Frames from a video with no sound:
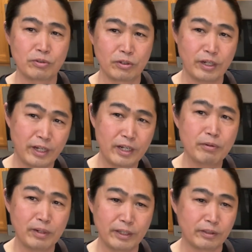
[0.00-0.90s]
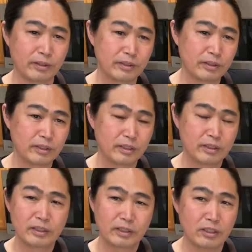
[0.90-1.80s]
your hand grinder.
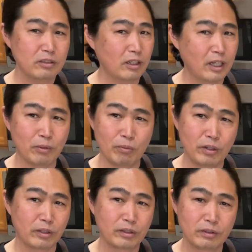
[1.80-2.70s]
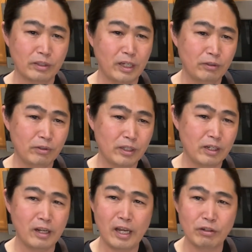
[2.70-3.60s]
That's a lot of work. Okay? I don't
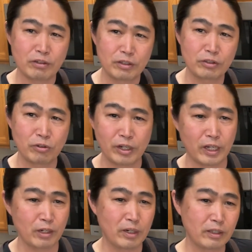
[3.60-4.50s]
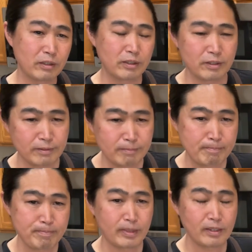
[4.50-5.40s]
care how good your hand grinder is.
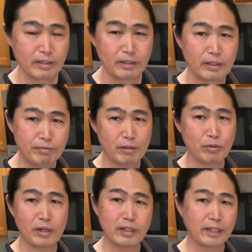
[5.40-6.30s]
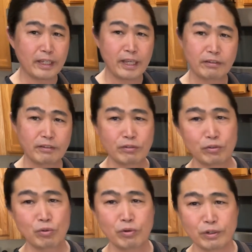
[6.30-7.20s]
If you have ground like 18 to
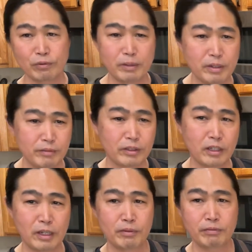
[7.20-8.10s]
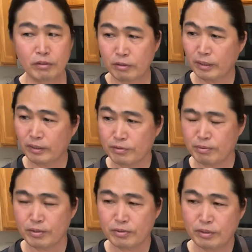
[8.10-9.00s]
20 gram every time if you want to make
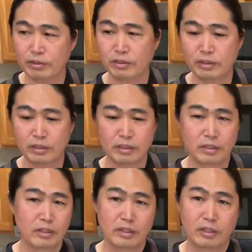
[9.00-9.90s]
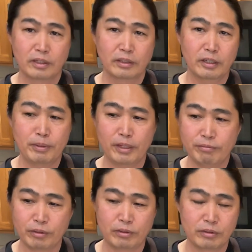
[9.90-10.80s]
espresso, they're
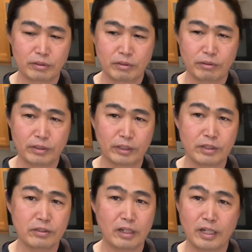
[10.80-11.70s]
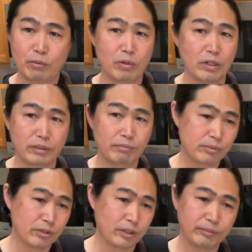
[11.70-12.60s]
painful. Okay, that's a lot of work.
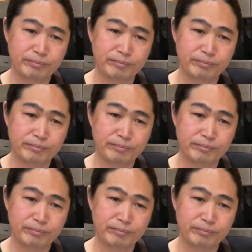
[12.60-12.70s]
So